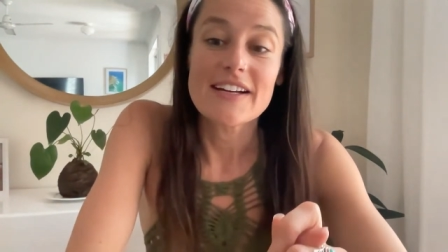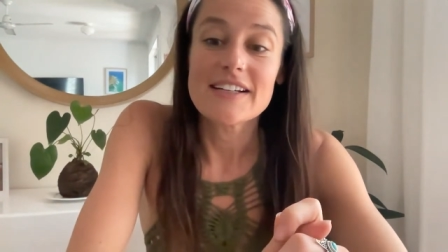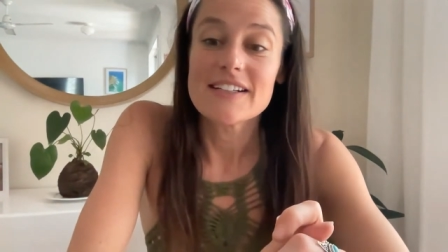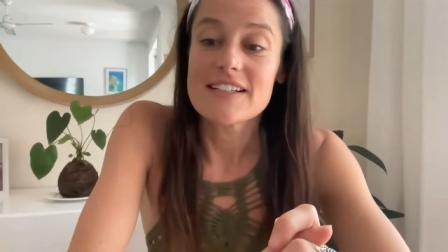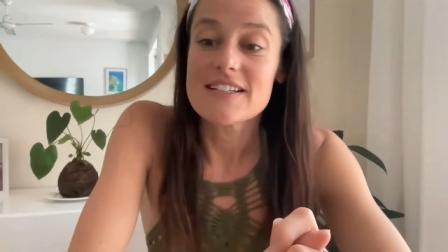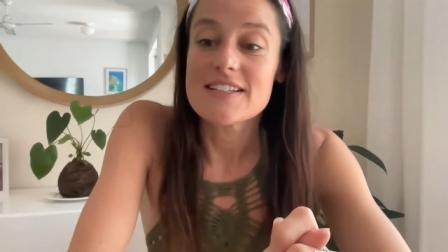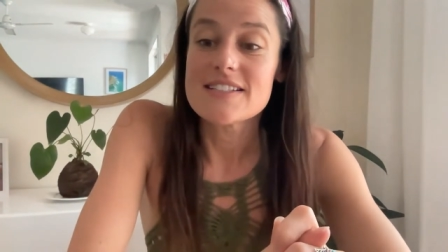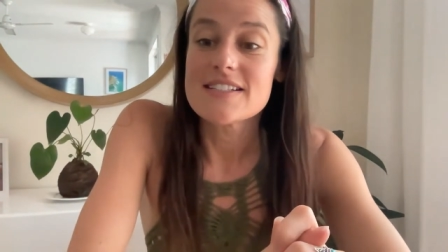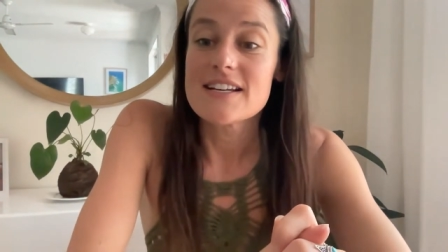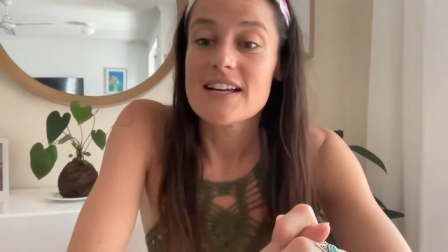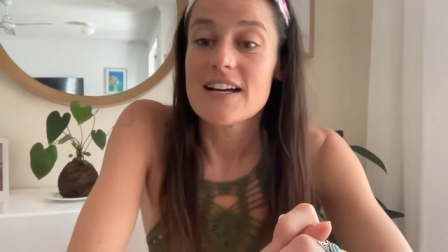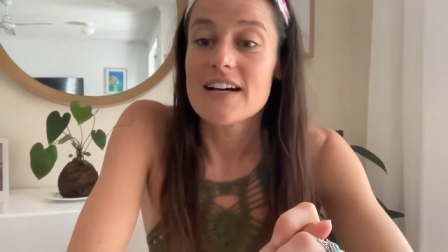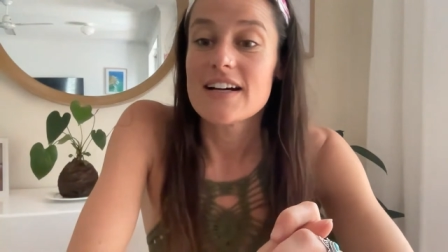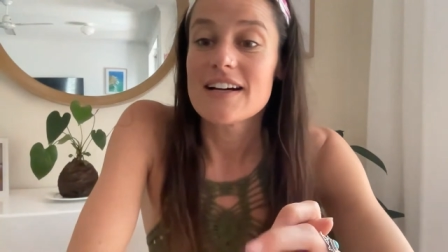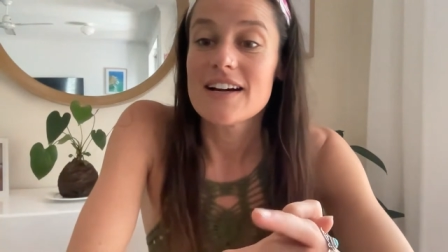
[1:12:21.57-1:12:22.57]
And
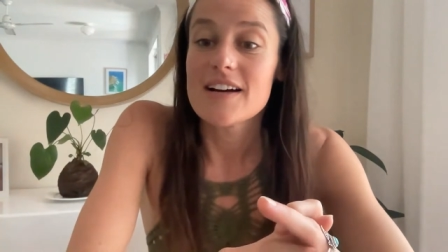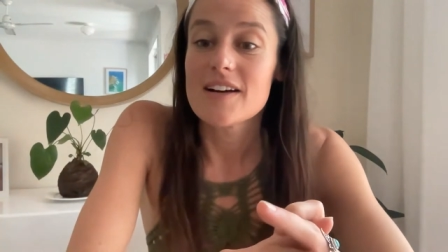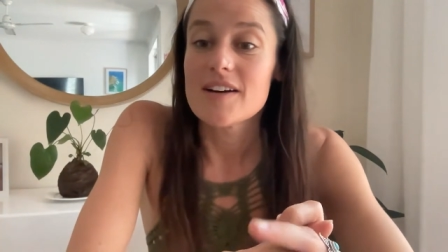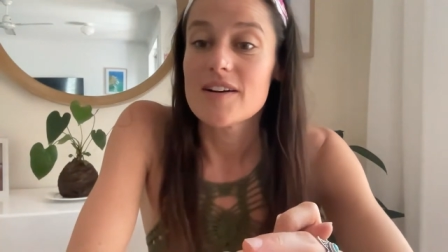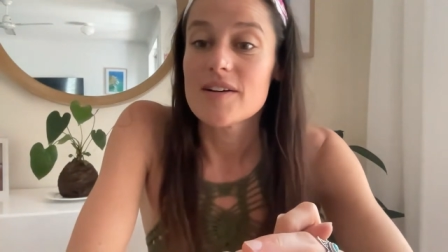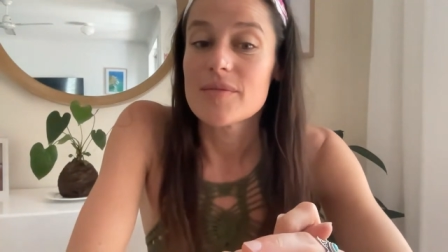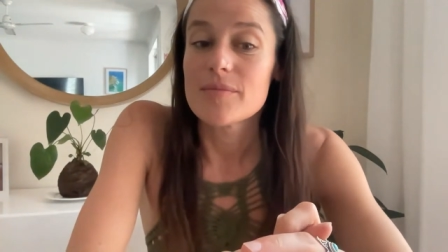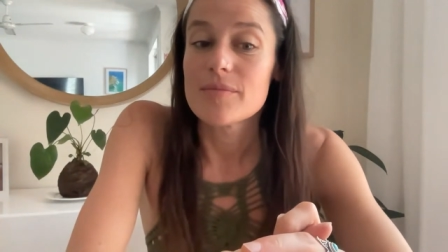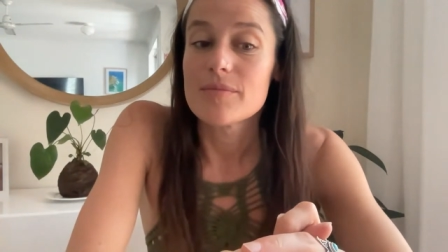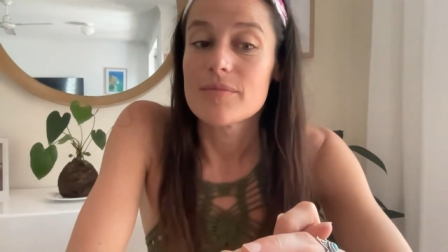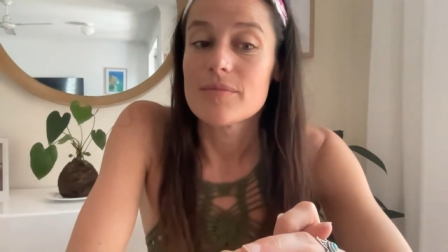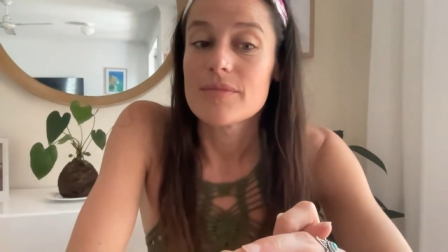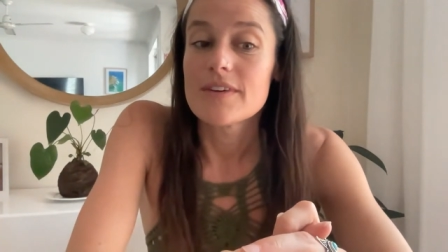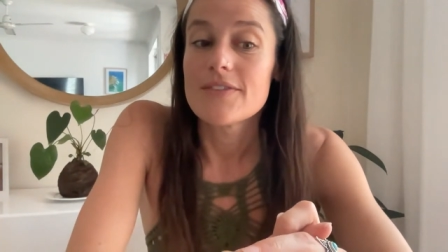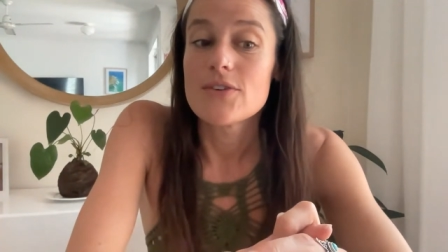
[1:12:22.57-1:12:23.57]

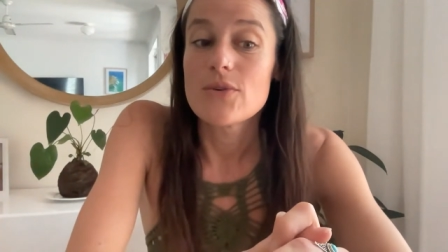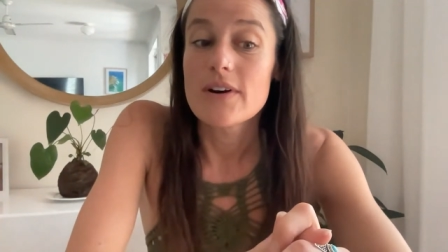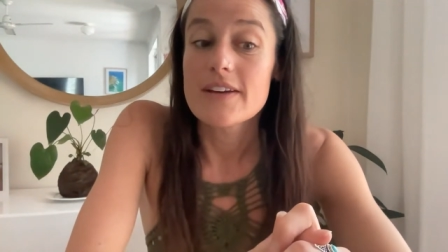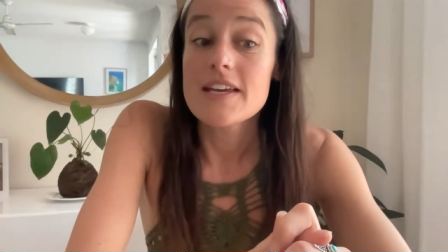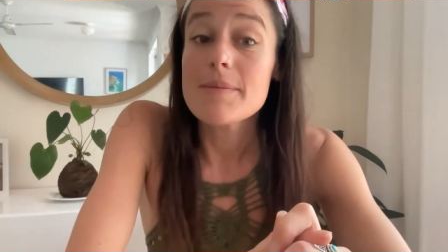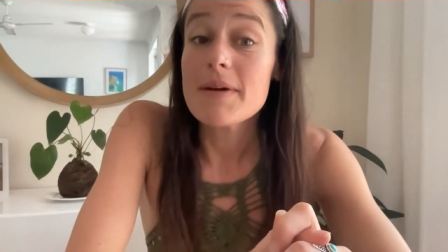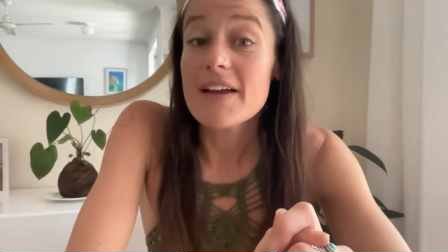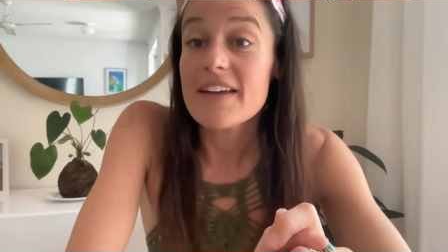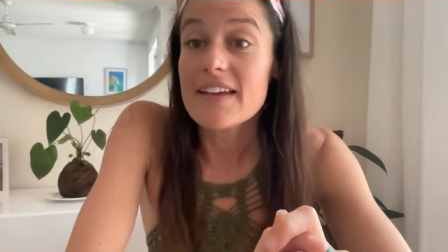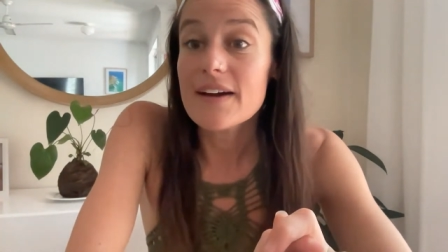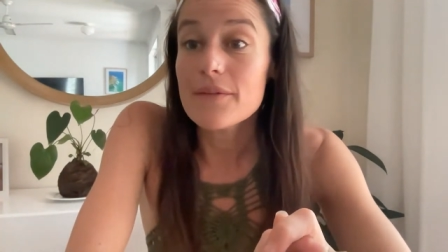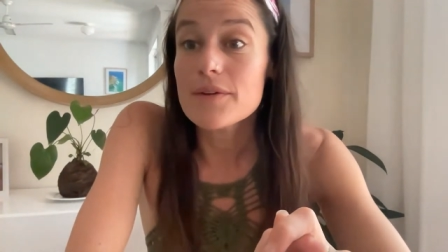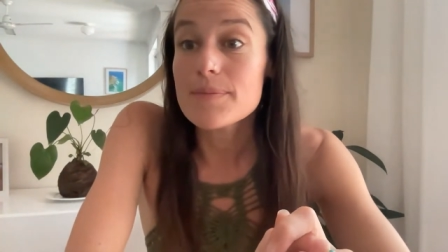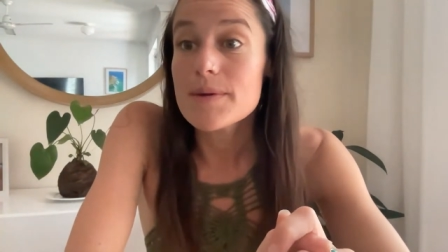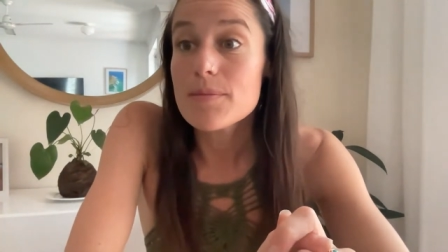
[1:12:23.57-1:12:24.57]
if you want to keep hanging
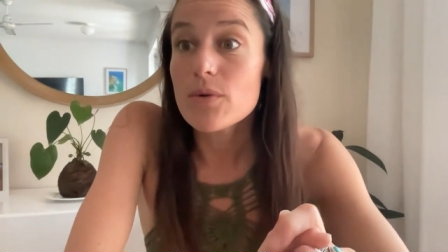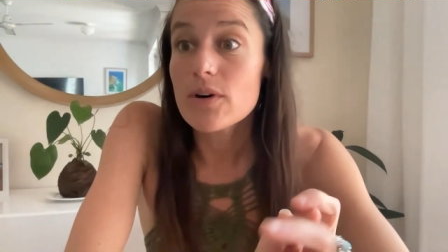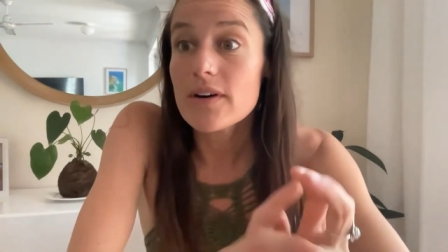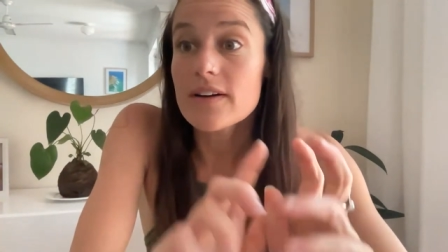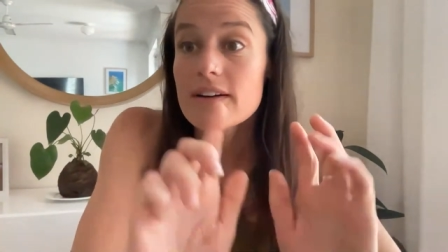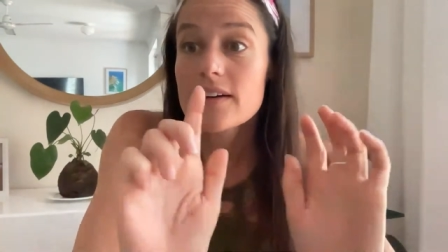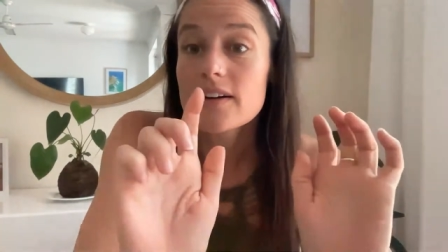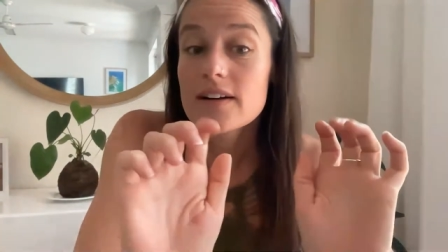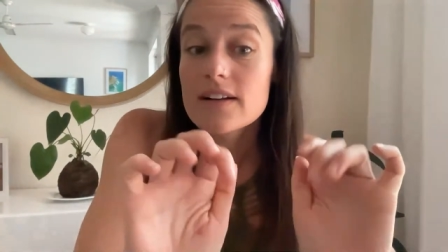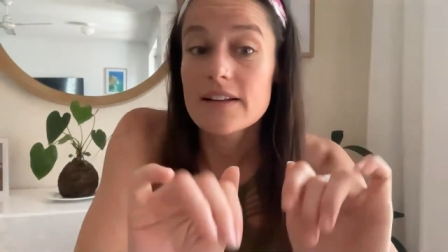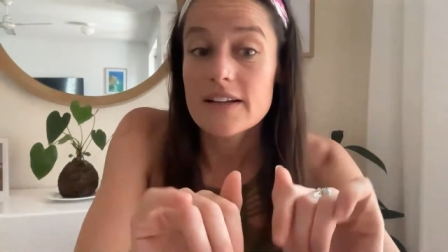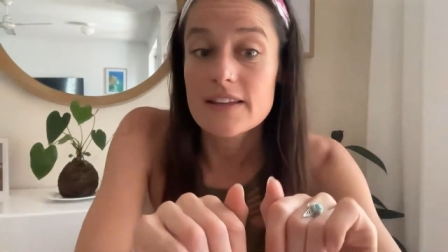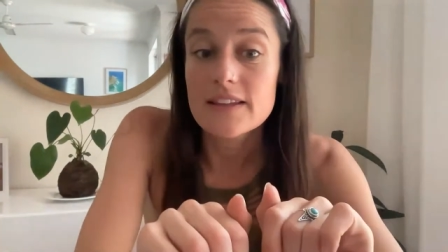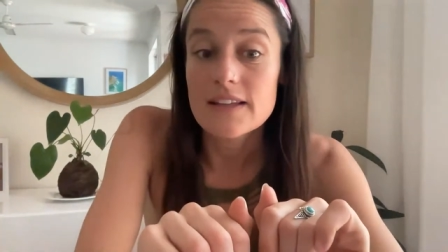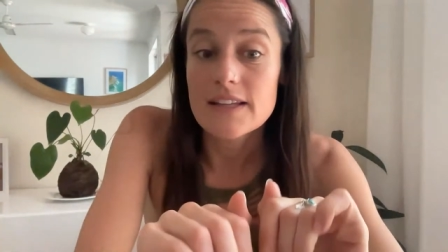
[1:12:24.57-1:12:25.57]
out with me more,
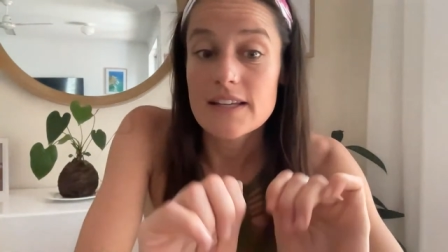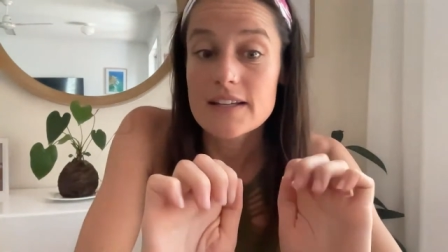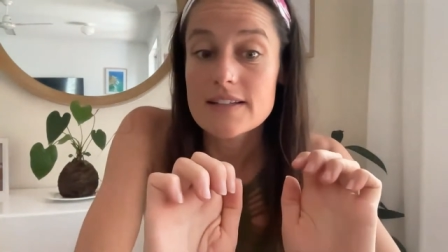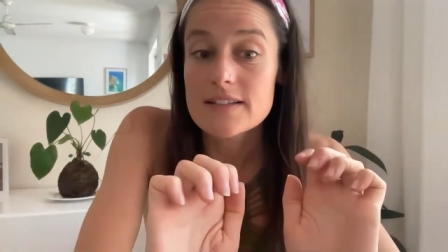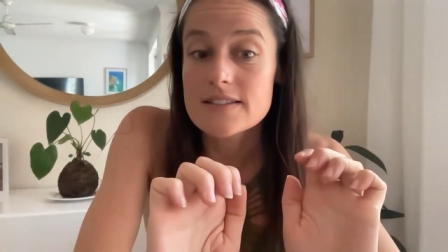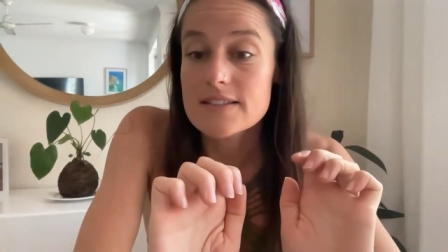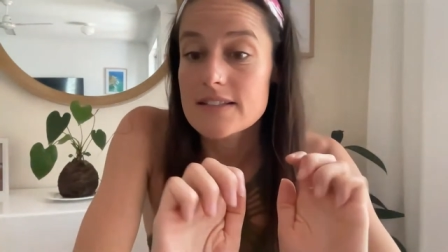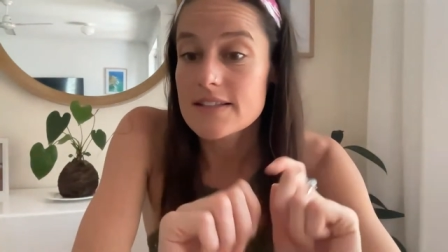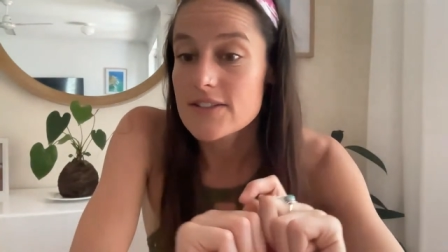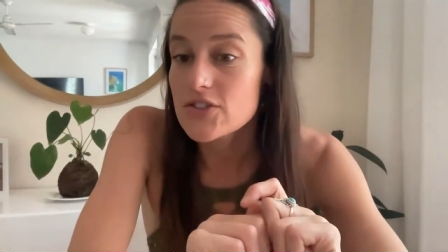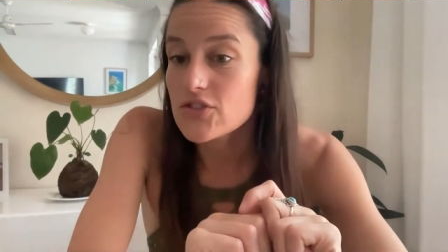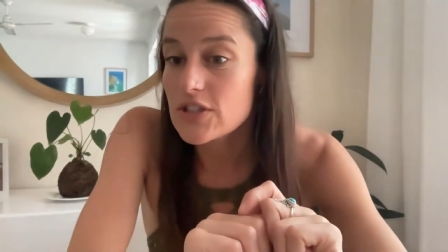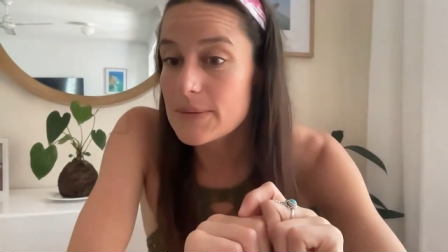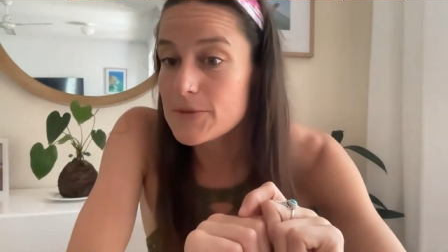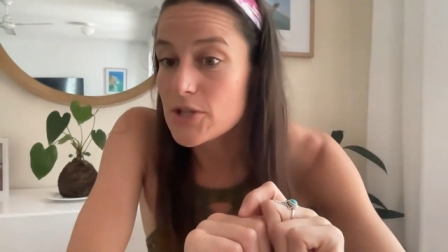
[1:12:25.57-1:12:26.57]
click the links in the
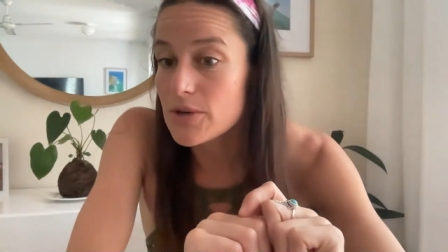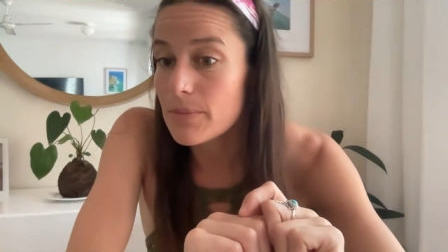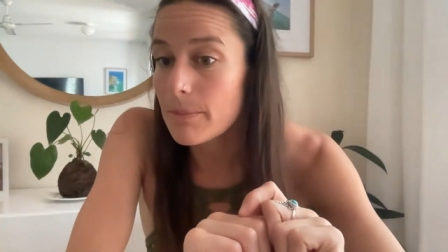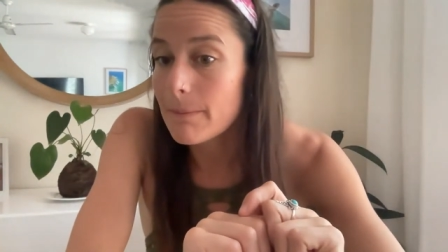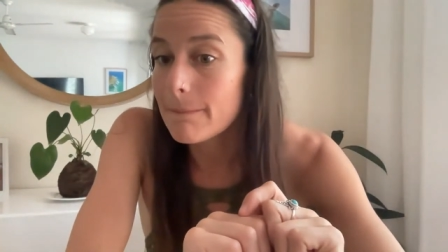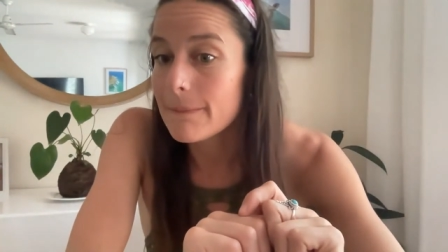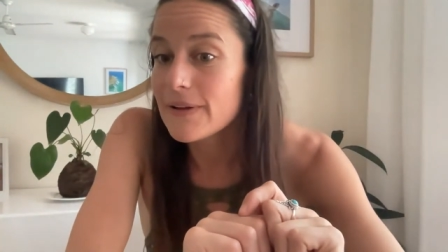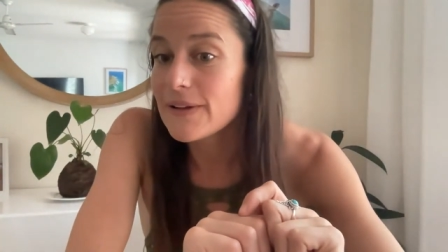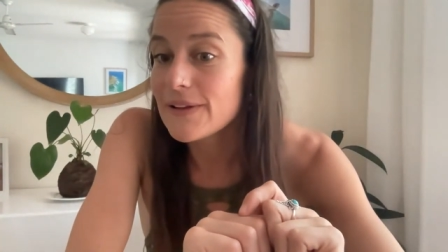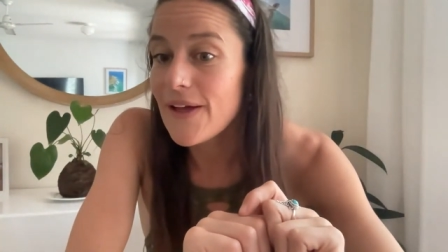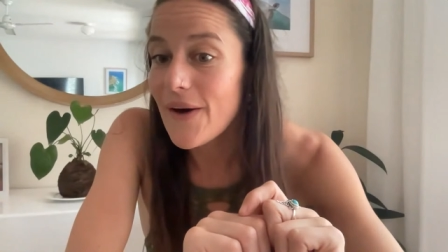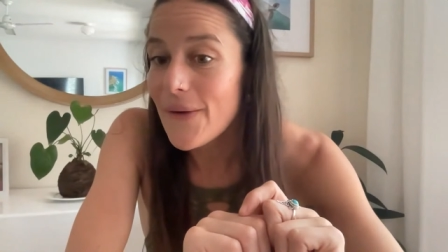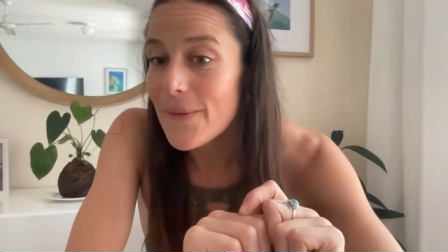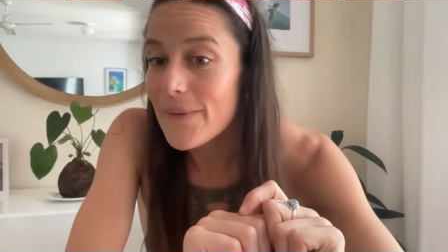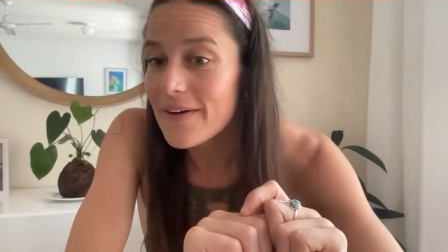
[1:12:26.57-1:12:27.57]
description
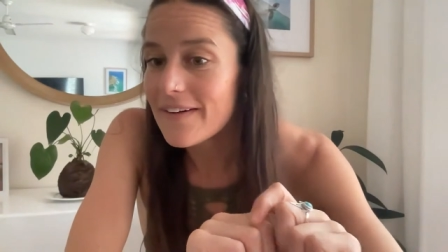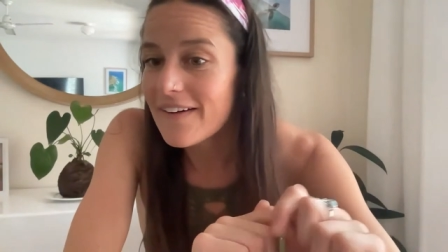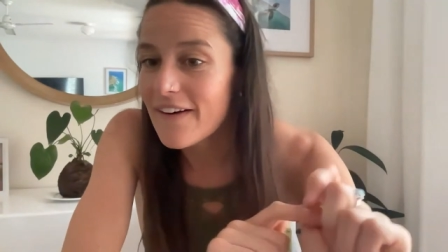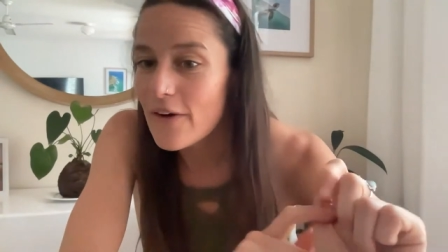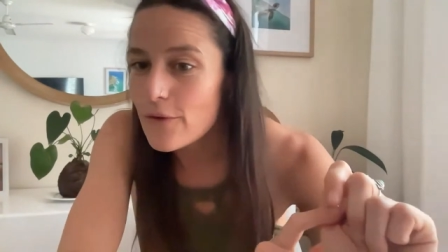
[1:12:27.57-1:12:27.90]
below.